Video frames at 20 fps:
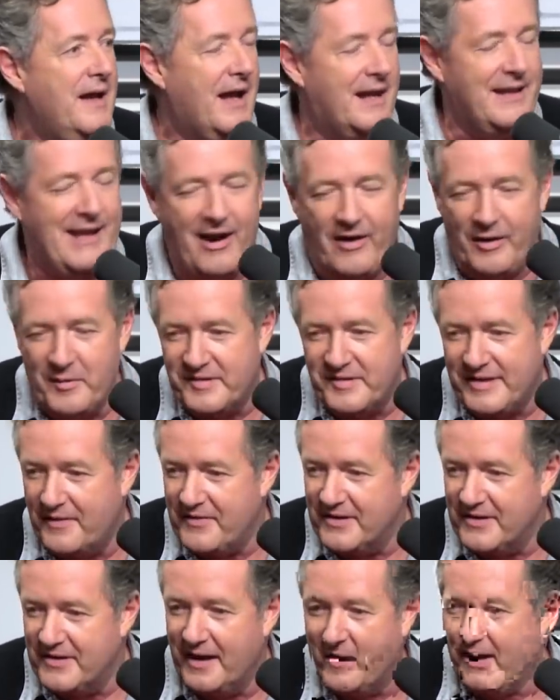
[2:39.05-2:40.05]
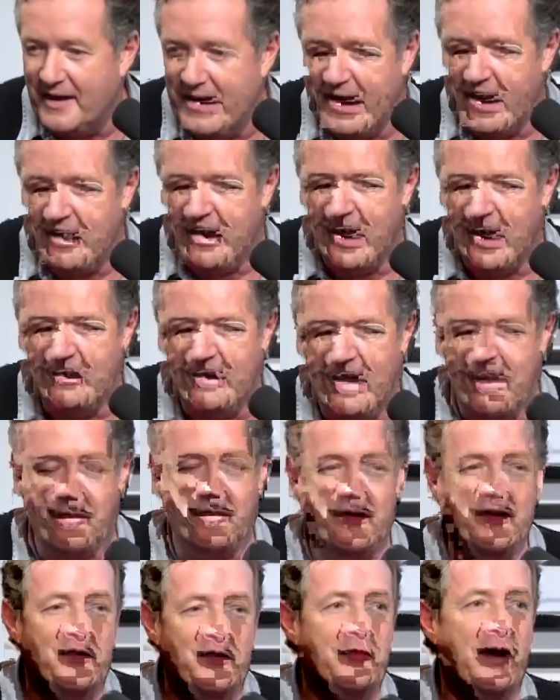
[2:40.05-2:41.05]
And Larry was having none of it. And about a
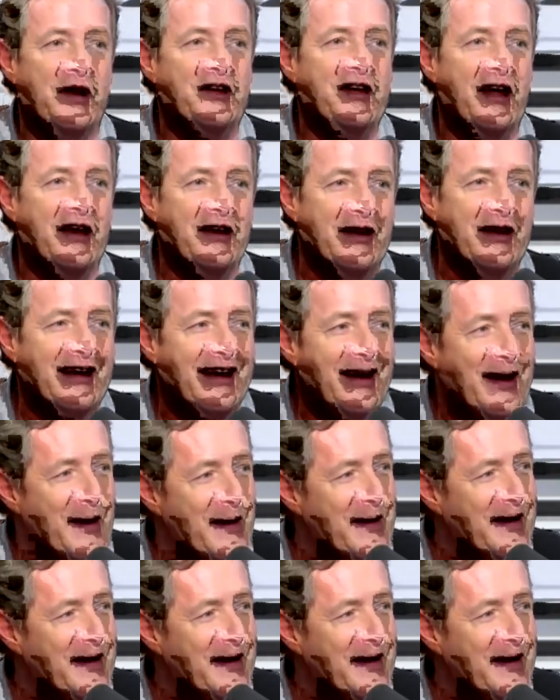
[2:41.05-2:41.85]
month into my tenure,